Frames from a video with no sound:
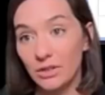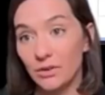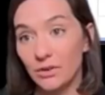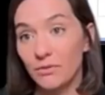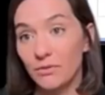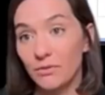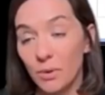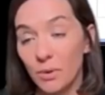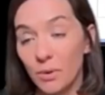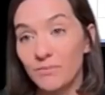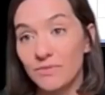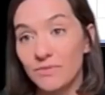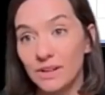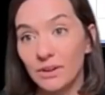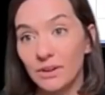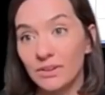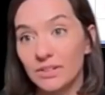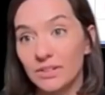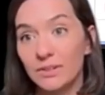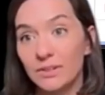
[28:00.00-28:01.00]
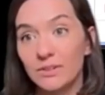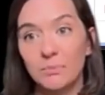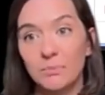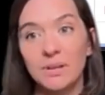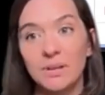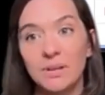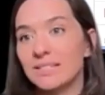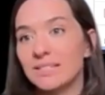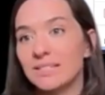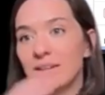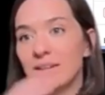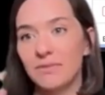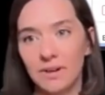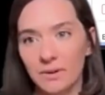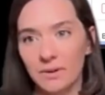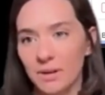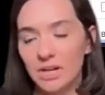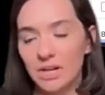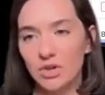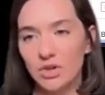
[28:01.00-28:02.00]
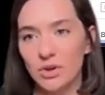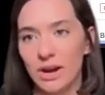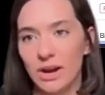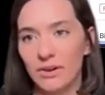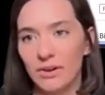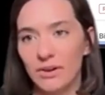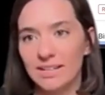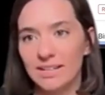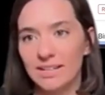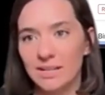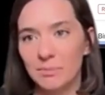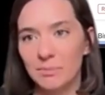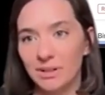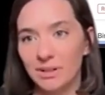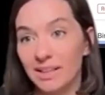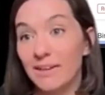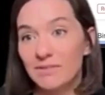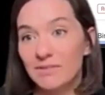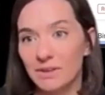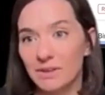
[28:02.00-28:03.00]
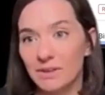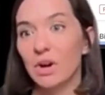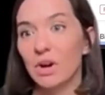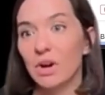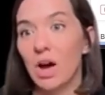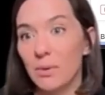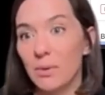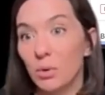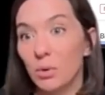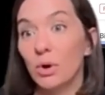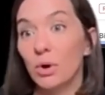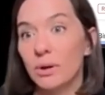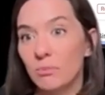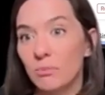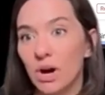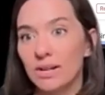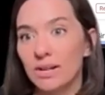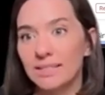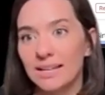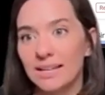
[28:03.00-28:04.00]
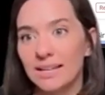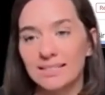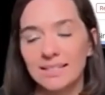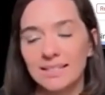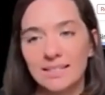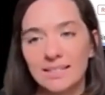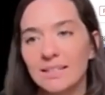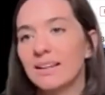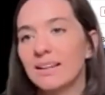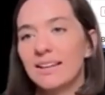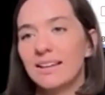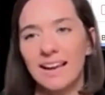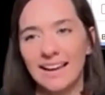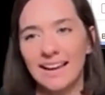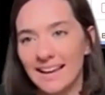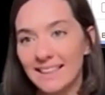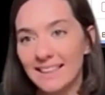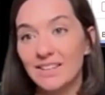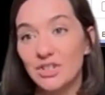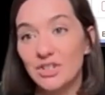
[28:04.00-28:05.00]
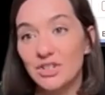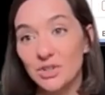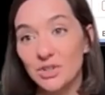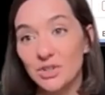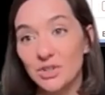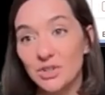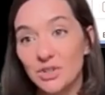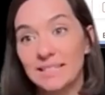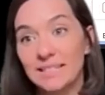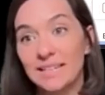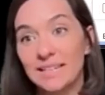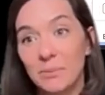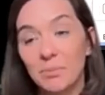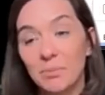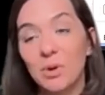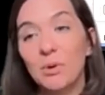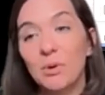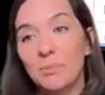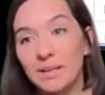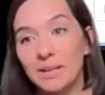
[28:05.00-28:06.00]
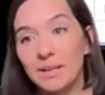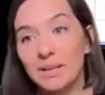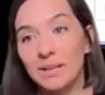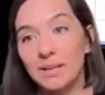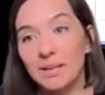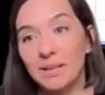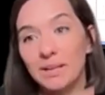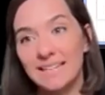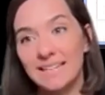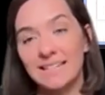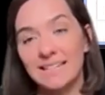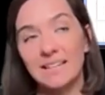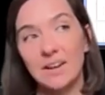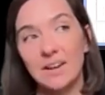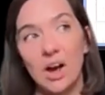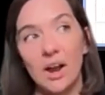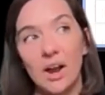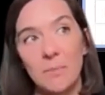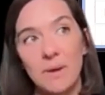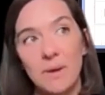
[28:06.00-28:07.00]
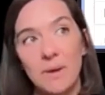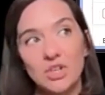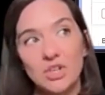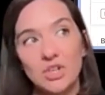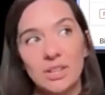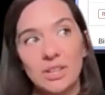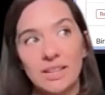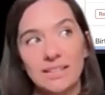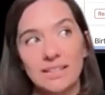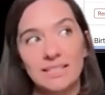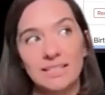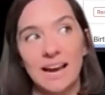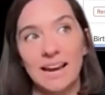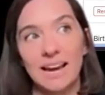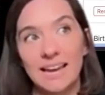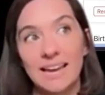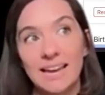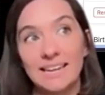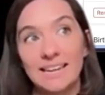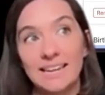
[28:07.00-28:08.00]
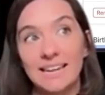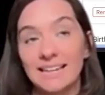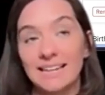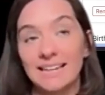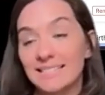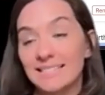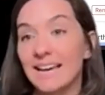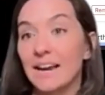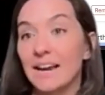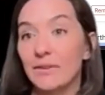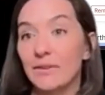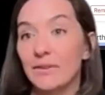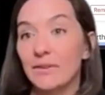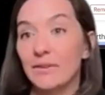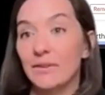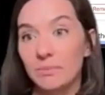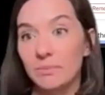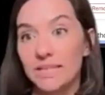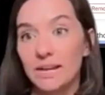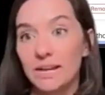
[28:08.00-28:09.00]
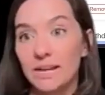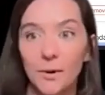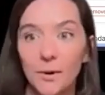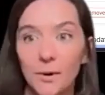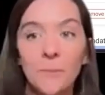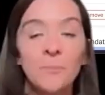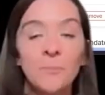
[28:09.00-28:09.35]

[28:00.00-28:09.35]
form field because different ministry areas typically have different onboarding processes. Again, that's just one example, but this is an automation that's kind of hidden inside of forms here